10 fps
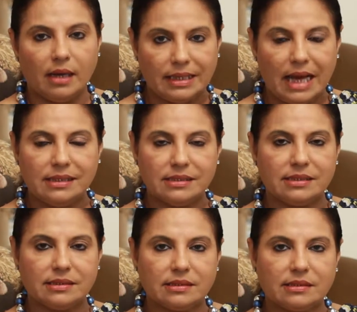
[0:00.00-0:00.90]

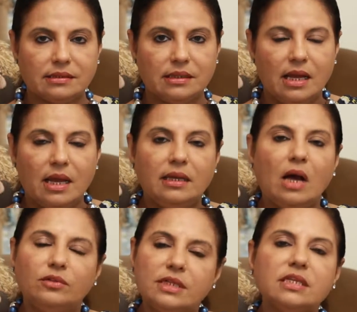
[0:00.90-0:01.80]
analysis.
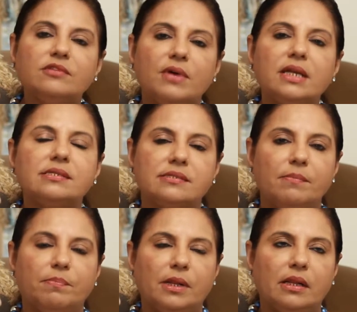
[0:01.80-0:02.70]
Now this is very
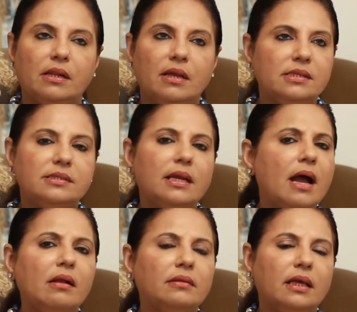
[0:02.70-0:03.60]
simple. There
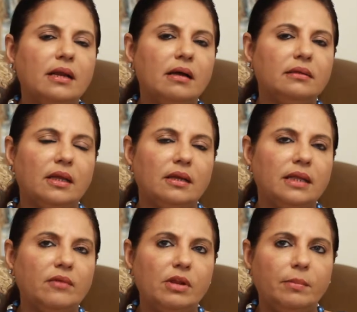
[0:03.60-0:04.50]
are, there are, there,
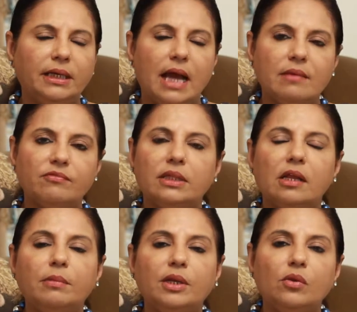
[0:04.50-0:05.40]
there will be time when
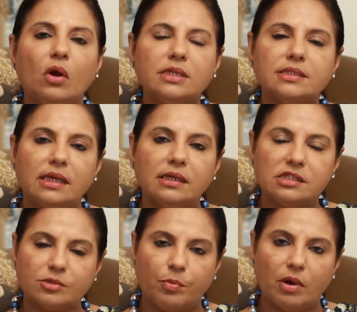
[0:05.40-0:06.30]
there will be not a
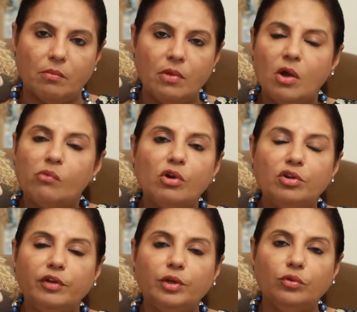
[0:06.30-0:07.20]
single sperm. What
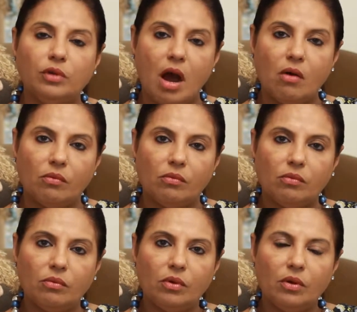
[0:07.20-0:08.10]
do we do now?
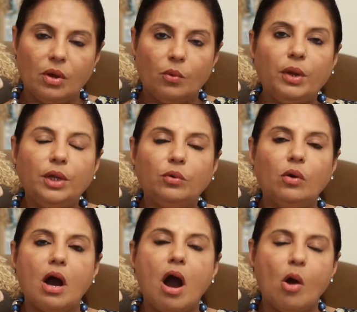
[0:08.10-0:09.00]
We do
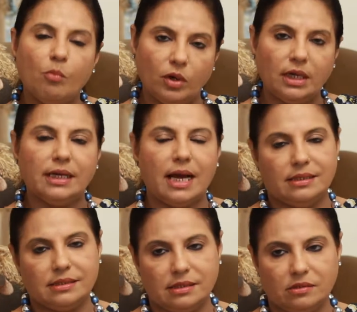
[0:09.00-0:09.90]
a hormone
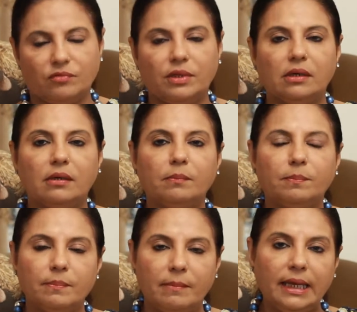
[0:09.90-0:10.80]
analysis of the
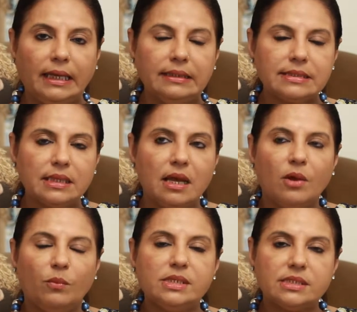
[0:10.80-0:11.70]
males.
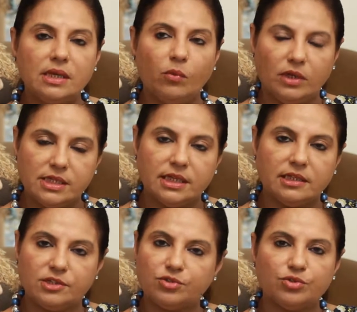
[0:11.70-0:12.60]
We see what is the
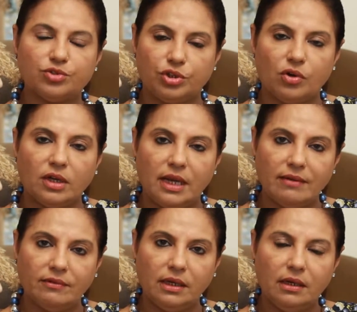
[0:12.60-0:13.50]
testosterone
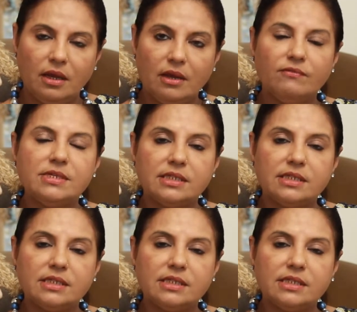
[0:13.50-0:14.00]
level. We